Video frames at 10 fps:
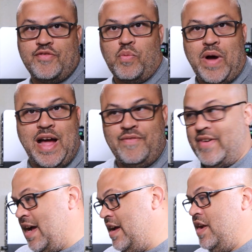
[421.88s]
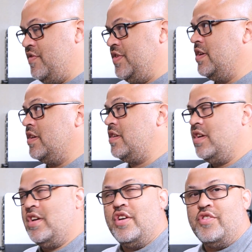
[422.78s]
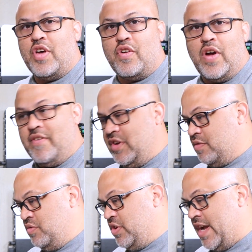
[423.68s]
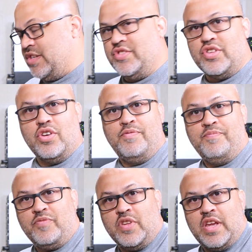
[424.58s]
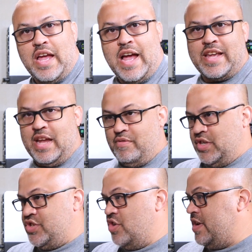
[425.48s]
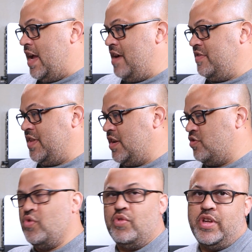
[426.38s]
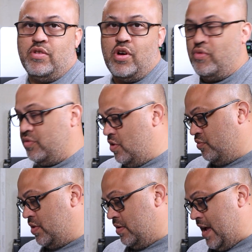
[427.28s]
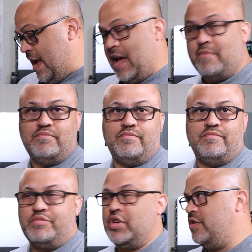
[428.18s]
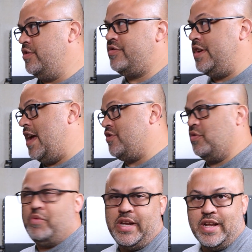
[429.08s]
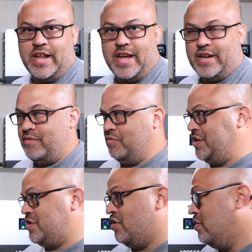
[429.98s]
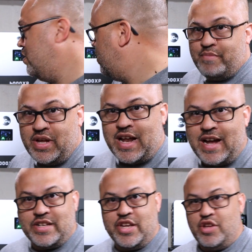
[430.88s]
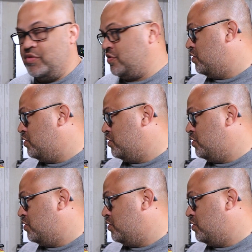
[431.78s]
off the Wi-Fi and everything. So I don't have any communication. So I can't really show you everything that's going on on the app because it has a reconnect and restart. But I can tell you what's